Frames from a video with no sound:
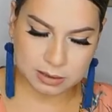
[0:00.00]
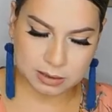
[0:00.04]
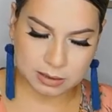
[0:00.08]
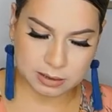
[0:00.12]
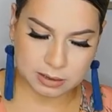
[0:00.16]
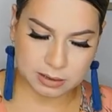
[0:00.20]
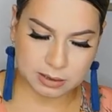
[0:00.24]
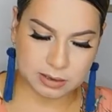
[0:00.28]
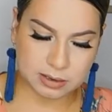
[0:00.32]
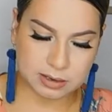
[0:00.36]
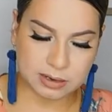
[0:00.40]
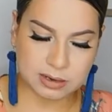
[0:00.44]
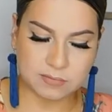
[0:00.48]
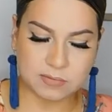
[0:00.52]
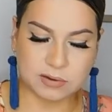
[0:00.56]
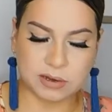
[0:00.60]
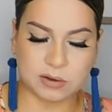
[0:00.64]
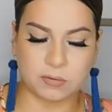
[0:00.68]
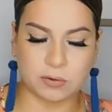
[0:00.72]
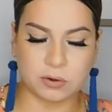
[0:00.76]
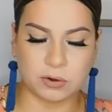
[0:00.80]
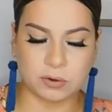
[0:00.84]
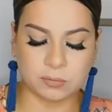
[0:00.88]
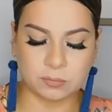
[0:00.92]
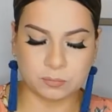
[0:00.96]
living
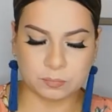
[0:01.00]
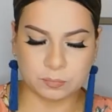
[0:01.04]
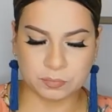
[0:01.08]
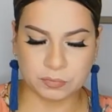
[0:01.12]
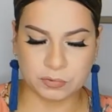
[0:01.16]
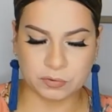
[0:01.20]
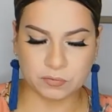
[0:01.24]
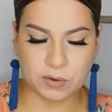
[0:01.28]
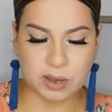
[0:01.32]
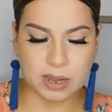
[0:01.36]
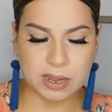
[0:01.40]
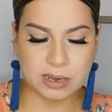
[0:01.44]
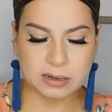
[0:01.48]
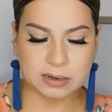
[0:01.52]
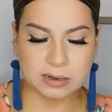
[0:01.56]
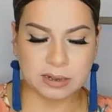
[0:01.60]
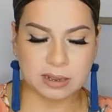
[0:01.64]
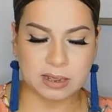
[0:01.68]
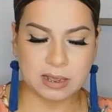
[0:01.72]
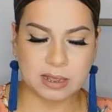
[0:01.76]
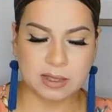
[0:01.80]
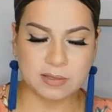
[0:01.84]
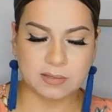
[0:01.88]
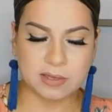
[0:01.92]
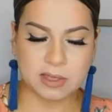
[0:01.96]
room, right?
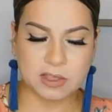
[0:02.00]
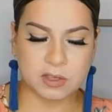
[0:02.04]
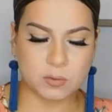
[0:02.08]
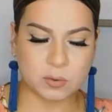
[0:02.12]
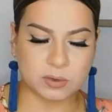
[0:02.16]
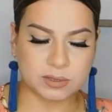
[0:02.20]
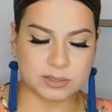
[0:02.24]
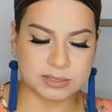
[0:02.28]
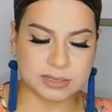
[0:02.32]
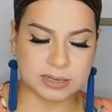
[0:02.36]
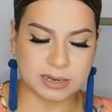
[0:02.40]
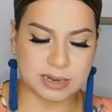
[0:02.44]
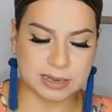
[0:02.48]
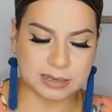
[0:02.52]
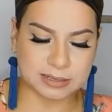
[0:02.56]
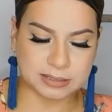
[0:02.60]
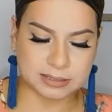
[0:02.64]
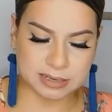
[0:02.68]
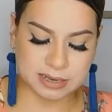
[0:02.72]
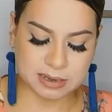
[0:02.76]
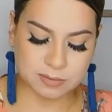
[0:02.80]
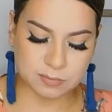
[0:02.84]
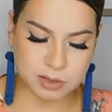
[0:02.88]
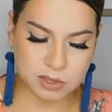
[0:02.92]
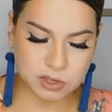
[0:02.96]
Then you would
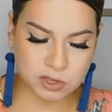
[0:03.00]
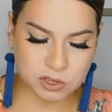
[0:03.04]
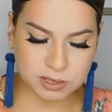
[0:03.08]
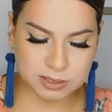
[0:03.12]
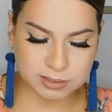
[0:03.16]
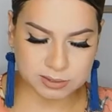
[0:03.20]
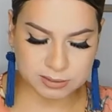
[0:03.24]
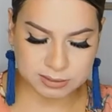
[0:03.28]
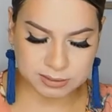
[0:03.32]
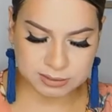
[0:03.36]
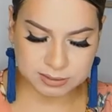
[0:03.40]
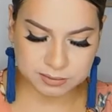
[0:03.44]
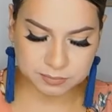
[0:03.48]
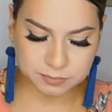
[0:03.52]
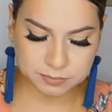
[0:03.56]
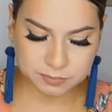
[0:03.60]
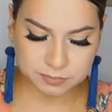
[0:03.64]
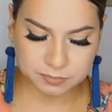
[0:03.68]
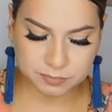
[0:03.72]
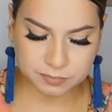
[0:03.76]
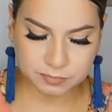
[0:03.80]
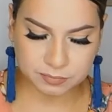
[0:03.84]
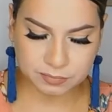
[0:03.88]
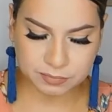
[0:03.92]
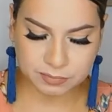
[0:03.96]
select images,
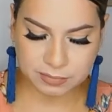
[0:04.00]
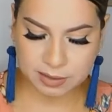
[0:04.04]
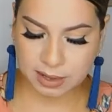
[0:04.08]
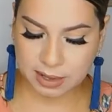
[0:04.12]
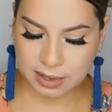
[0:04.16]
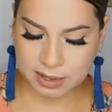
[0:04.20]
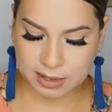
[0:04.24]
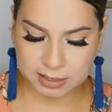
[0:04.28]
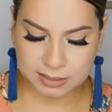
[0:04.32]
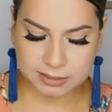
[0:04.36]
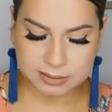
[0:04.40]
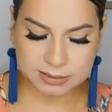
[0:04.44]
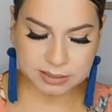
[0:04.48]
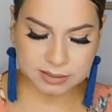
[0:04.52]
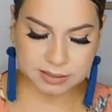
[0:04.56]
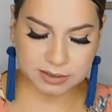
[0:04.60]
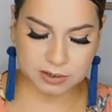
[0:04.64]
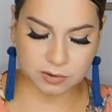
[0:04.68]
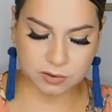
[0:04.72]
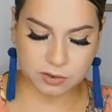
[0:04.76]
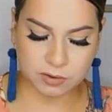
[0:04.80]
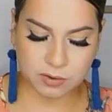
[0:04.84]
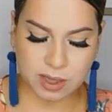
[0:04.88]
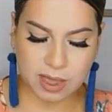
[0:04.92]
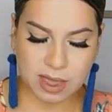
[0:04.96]
and there
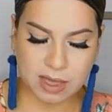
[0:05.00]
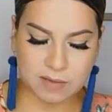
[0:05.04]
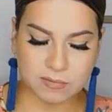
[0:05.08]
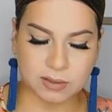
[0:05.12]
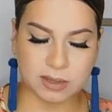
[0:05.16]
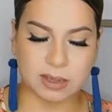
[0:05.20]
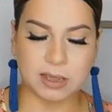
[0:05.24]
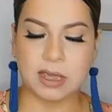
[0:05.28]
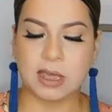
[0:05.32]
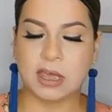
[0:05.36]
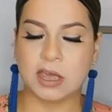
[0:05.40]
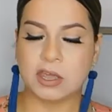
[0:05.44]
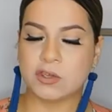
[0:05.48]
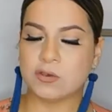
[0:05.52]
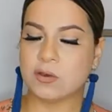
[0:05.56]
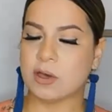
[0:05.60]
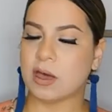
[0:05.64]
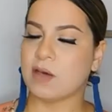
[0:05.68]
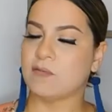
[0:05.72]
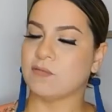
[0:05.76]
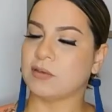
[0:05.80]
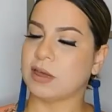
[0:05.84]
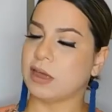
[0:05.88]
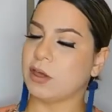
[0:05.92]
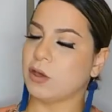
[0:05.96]
you have it. You
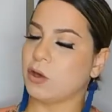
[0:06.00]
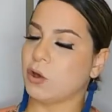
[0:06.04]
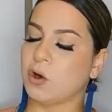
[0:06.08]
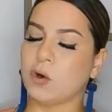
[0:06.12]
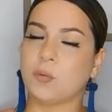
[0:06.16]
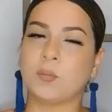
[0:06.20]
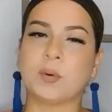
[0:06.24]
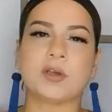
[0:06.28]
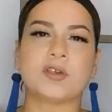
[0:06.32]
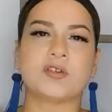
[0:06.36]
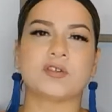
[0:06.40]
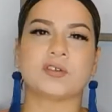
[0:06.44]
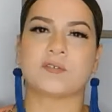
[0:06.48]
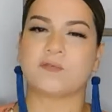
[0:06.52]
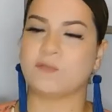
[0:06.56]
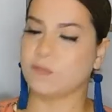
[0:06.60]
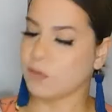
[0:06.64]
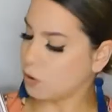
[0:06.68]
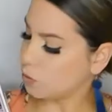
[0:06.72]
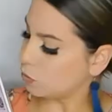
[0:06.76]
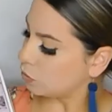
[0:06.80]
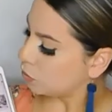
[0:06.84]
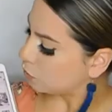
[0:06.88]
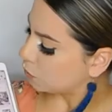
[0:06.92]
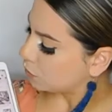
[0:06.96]
have a whole bunch of
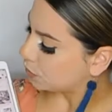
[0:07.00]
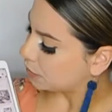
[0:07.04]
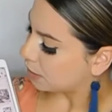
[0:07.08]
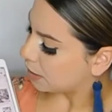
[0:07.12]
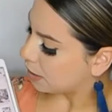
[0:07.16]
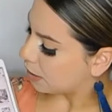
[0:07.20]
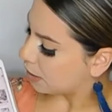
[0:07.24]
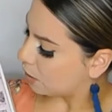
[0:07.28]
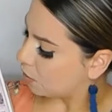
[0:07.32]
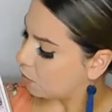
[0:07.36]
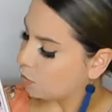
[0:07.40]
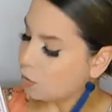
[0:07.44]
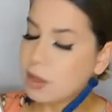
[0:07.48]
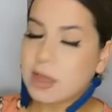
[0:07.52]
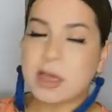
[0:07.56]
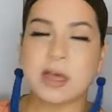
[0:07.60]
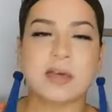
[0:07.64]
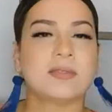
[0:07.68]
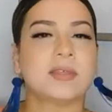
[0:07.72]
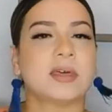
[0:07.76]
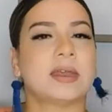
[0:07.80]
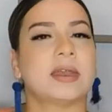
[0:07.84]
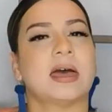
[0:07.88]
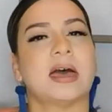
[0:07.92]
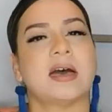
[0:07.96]
photos now
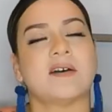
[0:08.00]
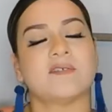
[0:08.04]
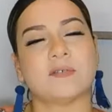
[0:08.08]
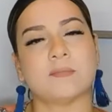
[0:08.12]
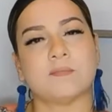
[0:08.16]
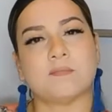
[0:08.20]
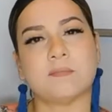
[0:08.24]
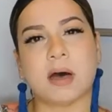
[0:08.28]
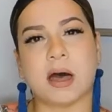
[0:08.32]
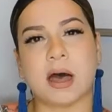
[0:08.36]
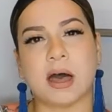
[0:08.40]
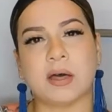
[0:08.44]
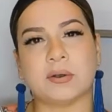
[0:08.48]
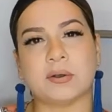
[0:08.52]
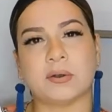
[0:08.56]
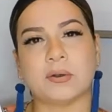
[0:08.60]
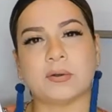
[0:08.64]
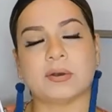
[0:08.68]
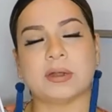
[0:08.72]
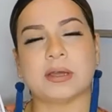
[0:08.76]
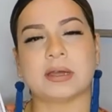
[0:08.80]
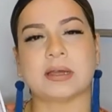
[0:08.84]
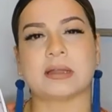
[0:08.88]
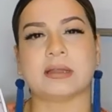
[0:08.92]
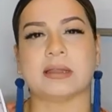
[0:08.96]
that have modern
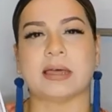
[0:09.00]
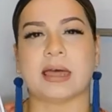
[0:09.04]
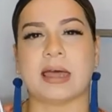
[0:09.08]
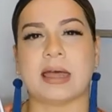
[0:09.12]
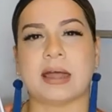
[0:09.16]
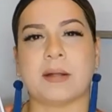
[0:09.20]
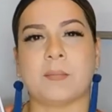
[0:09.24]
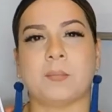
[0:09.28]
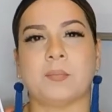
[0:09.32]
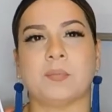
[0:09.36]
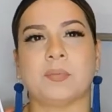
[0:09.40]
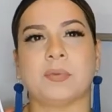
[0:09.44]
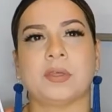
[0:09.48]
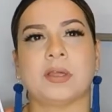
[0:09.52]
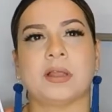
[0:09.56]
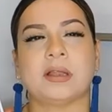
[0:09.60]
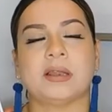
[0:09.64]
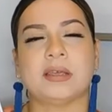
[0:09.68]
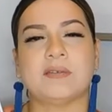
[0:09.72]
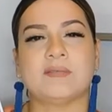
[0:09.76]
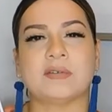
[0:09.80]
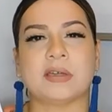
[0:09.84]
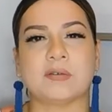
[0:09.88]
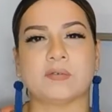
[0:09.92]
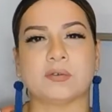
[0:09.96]
glam
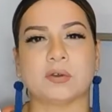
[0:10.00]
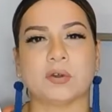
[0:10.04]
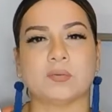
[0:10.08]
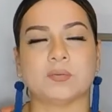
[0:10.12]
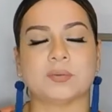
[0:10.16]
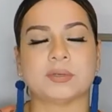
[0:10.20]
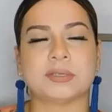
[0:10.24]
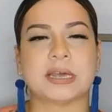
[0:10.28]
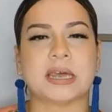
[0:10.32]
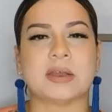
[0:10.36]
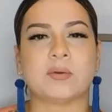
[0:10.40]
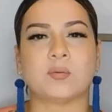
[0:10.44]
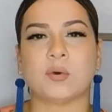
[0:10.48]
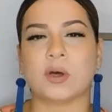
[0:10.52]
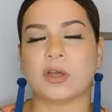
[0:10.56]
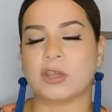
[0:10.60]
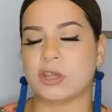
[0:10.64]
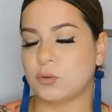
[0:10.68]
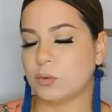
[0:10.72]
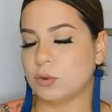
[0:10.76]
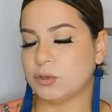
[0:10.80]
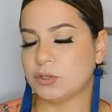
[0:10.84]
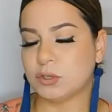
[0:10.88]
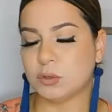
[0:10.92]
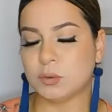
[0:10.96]
living rooms. And what you
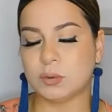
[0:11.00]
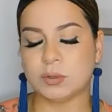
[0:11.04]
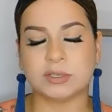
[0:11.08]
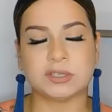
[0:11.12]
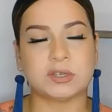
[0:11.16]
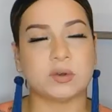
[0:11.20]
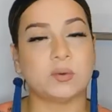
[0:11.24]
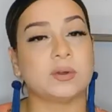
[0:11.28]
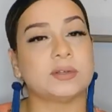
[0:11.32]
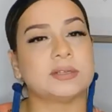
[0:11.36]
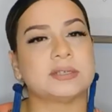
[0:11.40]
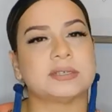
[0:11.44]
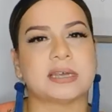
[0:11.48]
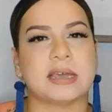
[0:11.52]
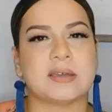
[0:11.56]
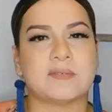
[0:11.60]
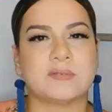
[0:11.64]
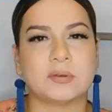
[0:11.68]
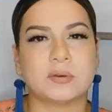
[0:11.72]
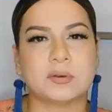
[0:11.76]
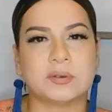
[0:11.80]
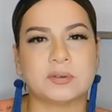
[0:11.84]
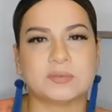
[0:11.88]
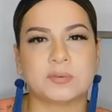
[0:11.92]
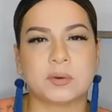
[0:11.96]
would do is you would save
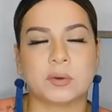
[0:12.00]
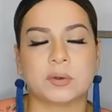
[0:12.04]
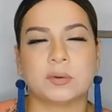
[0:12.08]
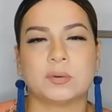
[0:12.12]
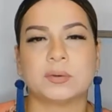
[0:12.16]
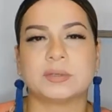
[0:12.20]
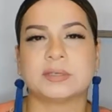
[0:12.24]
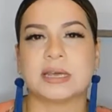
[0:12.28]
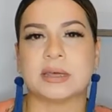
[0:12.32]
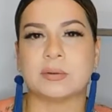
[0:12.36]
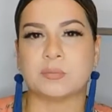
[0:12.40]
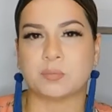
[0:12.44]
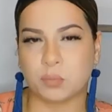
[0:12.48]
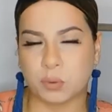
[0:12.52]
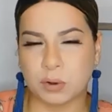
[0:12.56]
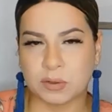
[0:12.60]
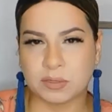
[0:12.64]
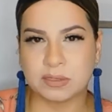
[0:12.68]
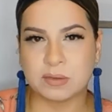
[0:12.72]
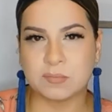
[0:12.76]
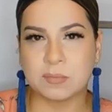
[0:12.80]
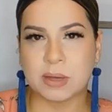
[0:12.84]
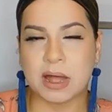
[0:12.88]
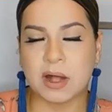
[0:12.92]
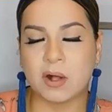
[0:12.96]
those photos and print
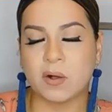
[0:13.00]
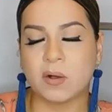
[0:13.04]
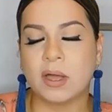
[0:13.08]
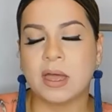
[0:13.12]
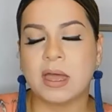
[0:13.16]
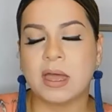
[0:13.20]
them out,